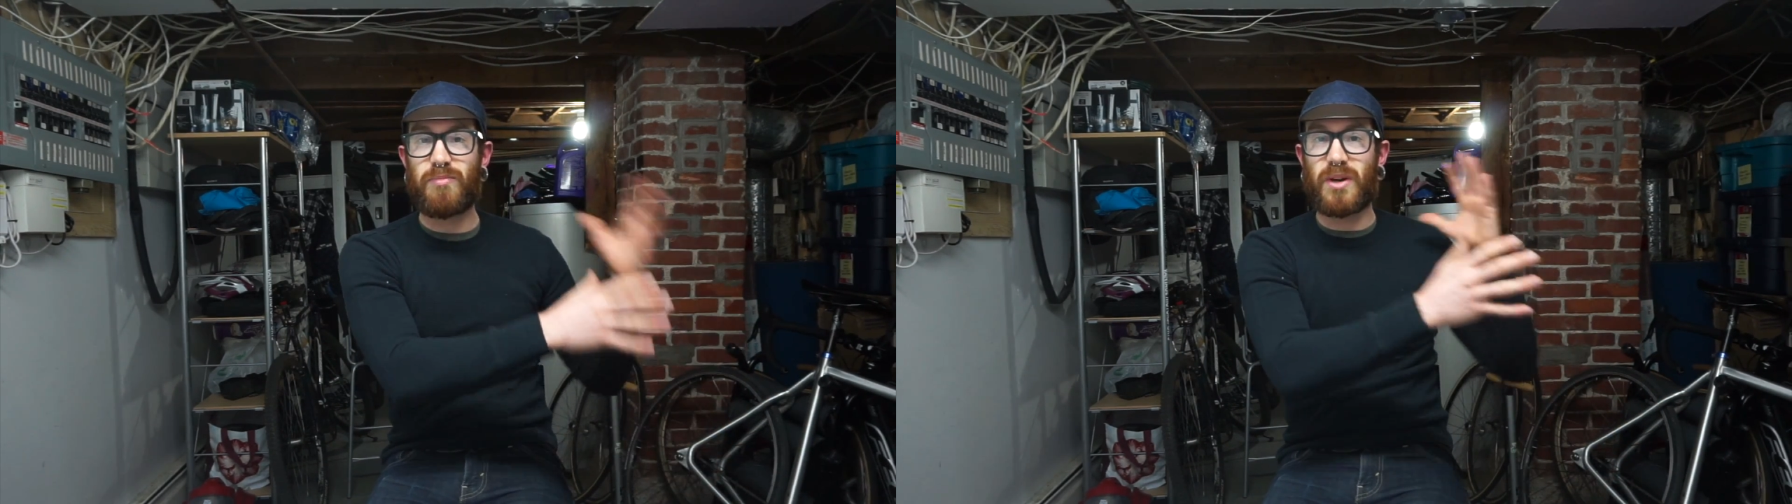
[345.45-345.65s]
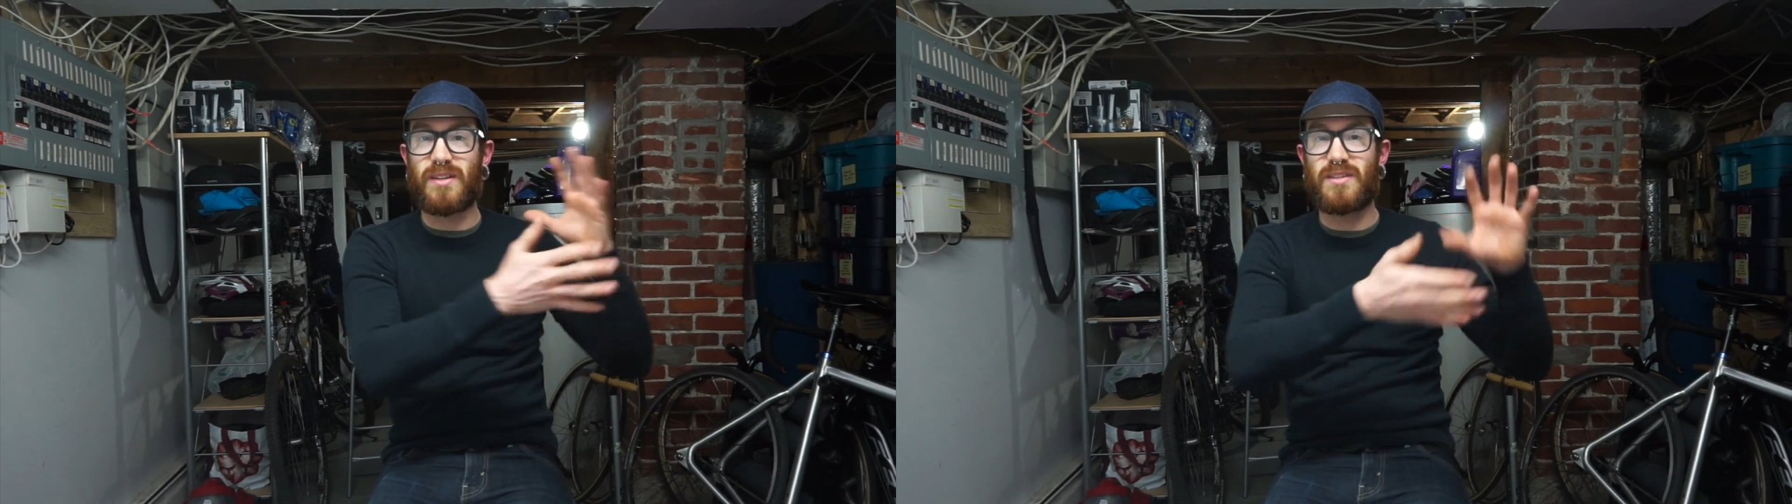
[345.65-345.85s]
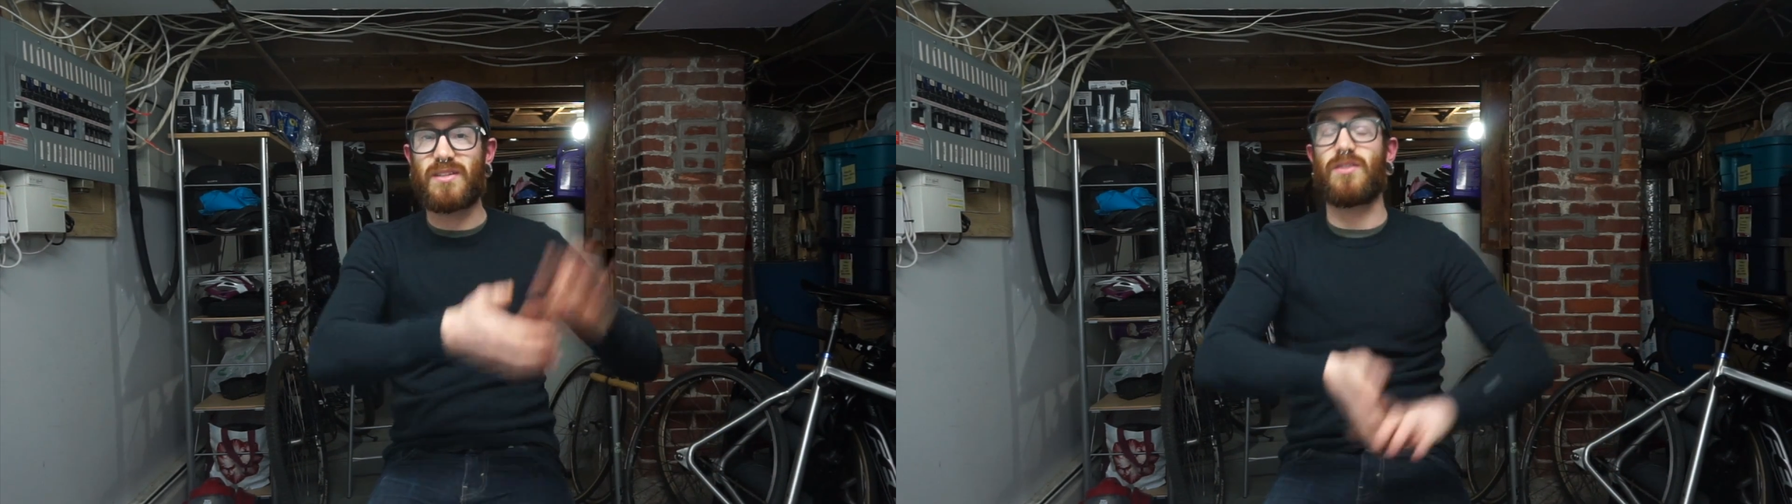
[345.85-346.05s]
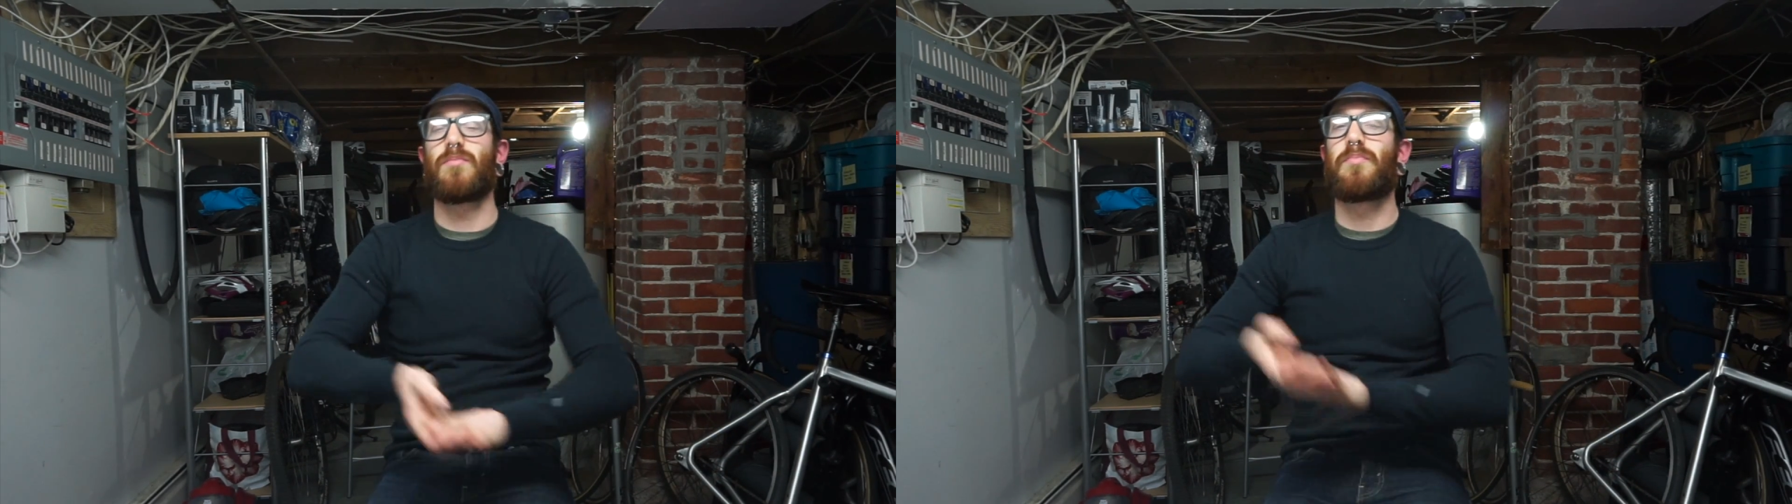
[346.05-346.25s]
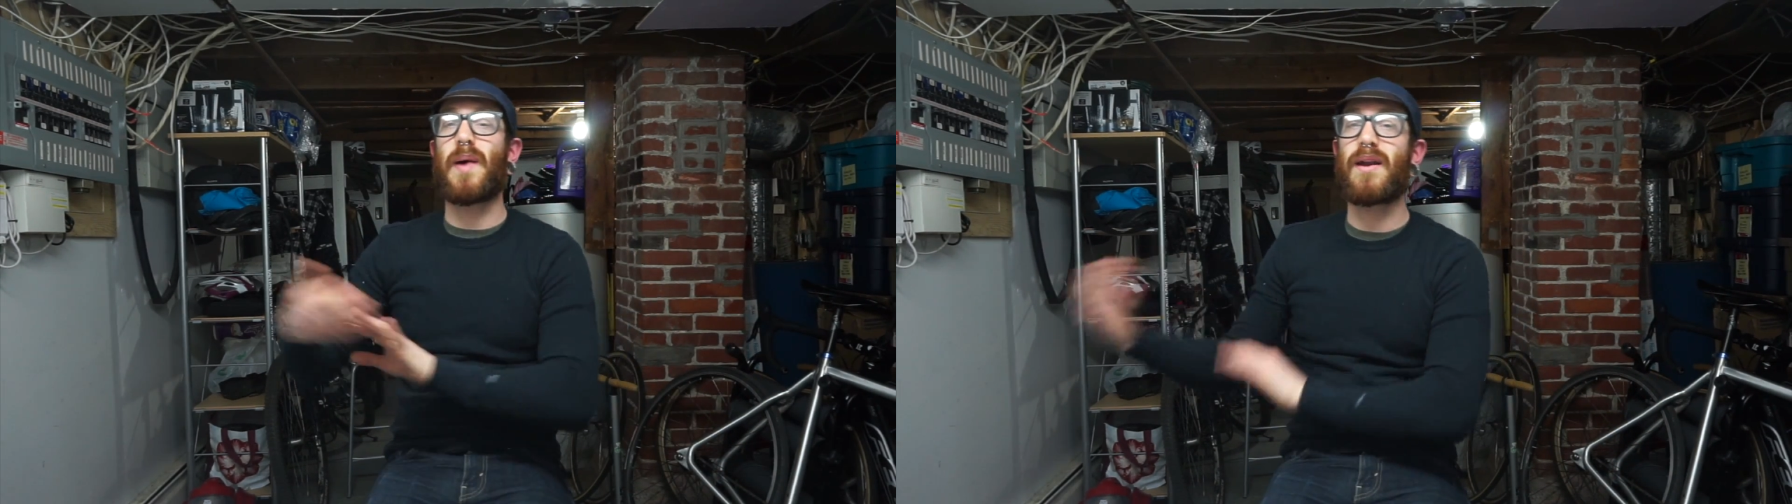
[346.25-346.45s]
but it's
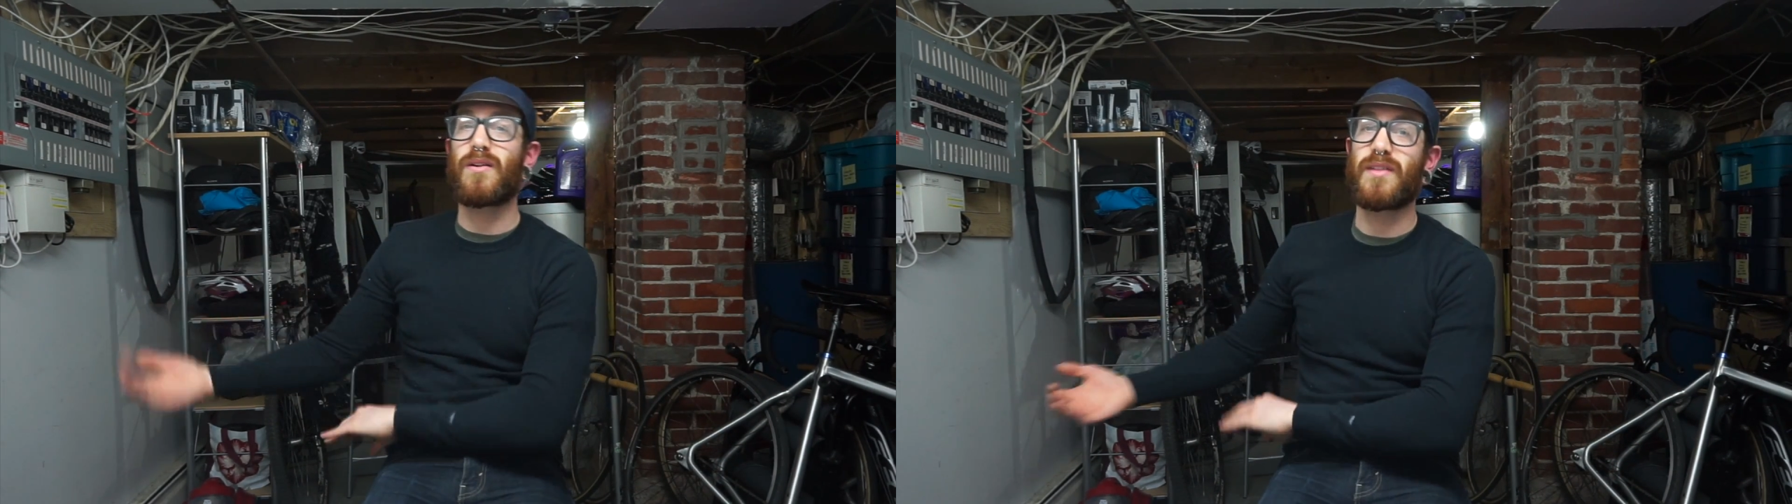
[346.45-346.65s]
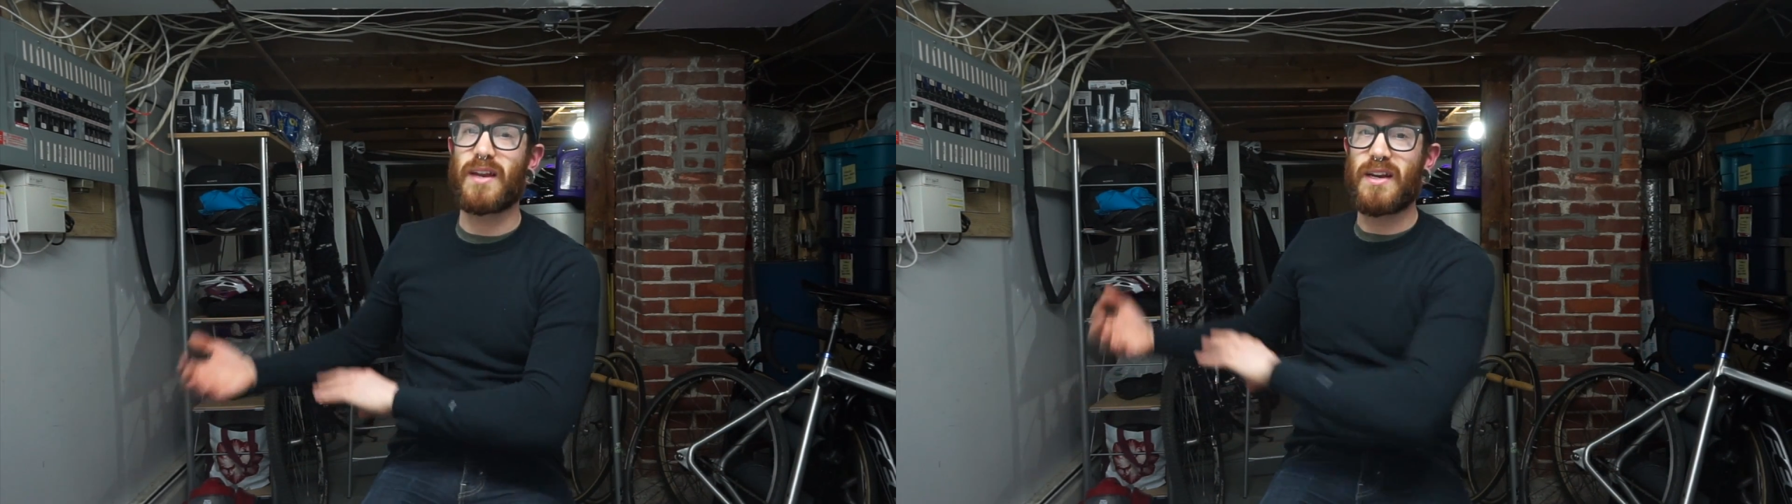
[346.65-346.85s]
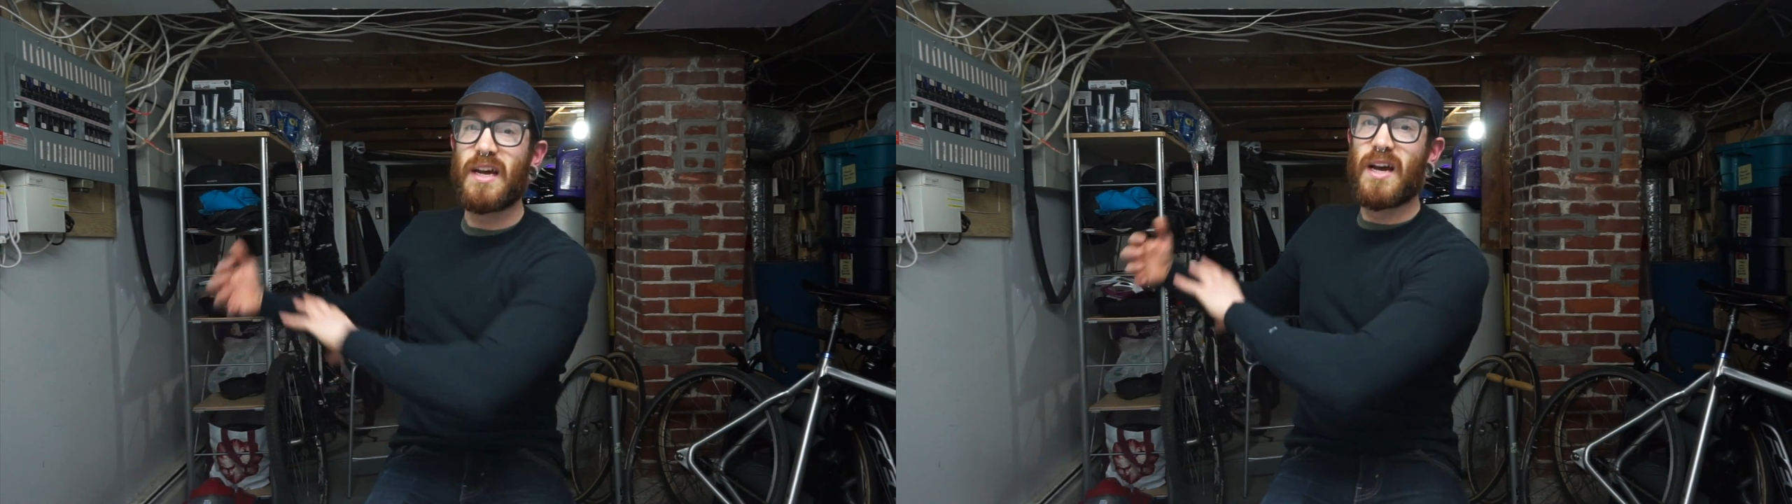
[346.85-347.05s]
still better than